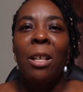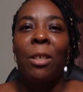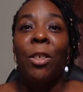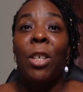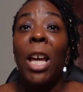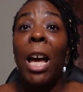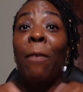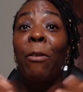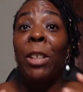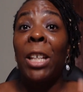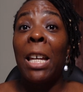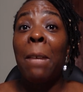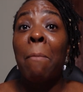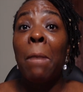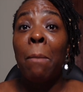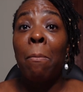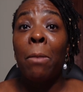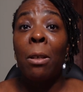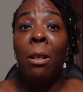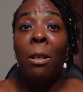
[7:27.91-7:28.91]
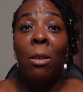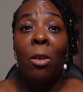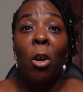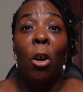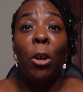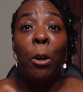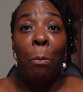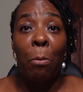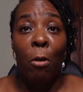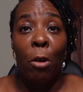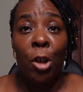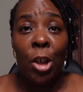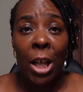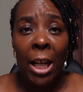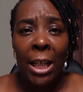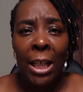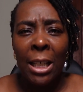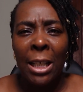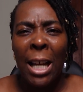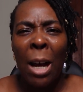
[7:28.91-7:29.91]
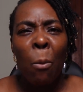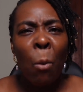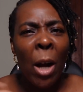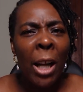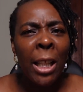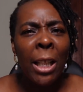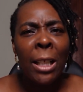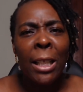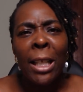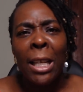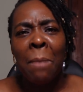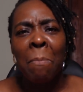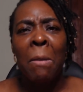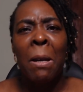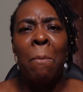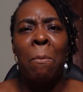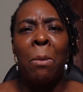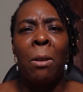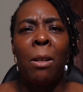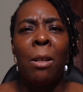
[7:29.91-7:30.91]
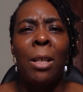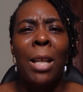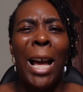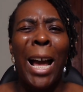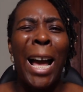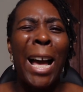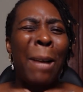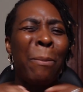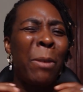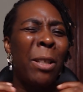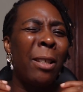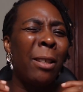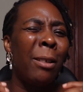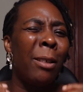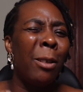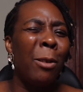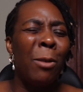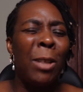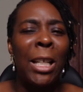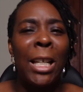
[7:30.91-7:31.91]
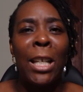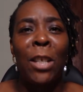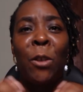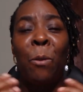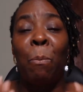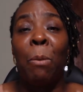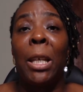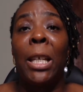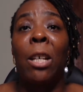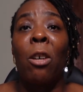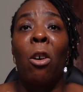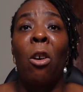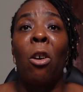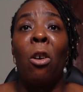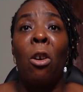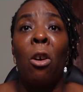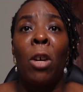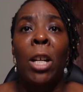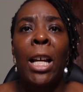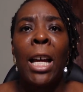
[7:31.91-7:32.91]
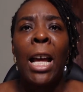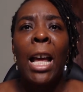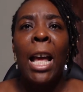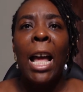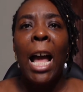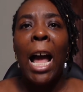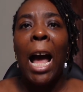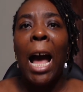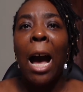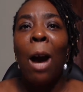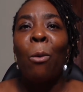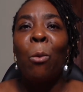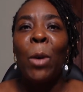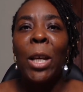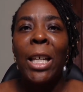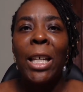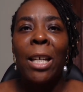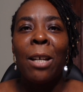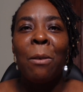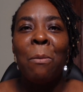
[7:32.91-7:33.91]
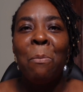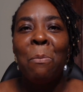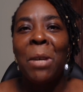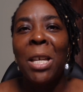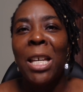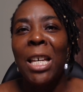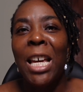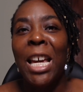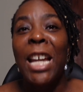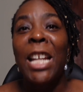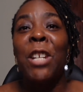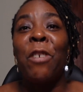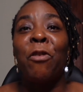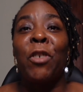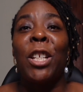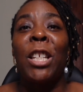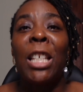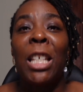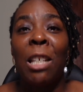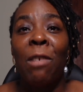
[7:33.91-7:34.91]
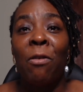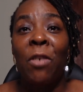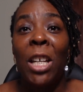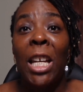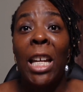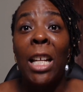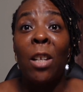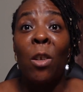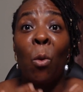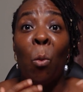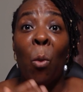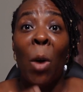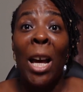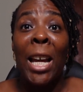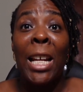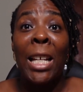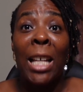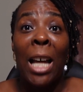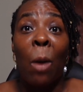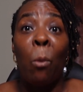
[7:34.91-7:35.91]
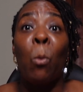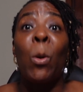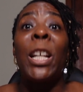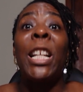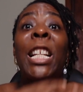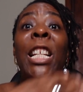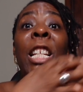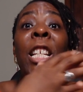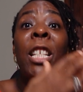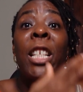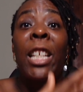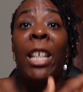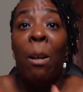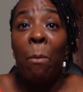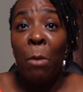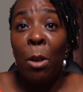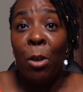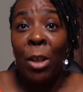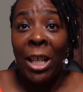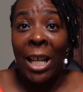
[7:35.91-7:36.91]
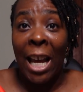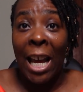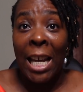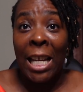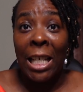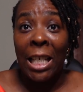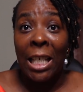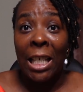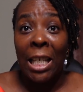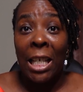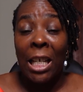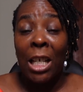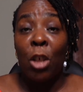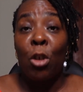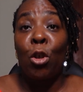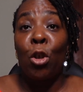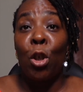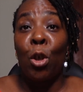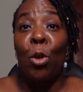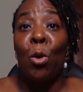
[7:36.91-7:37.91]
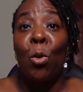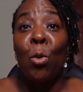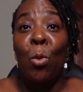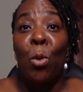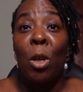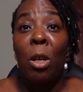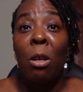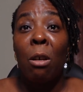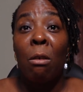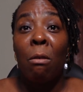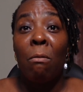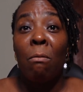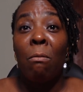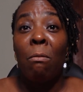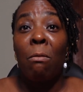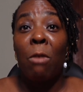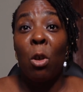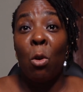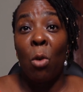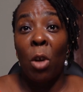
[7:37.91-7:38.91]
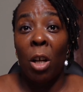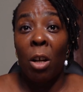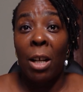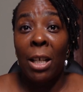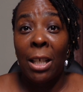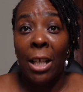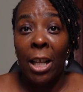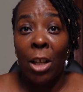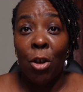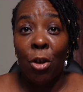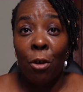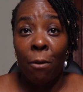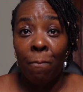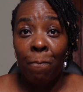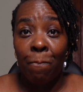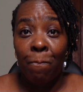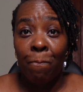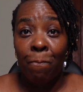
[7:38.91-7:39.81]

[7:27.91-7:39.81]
So you have team members on a project. Now, one of the team members absolutely is big on how we can be innovative in the way that we communicate to the organization.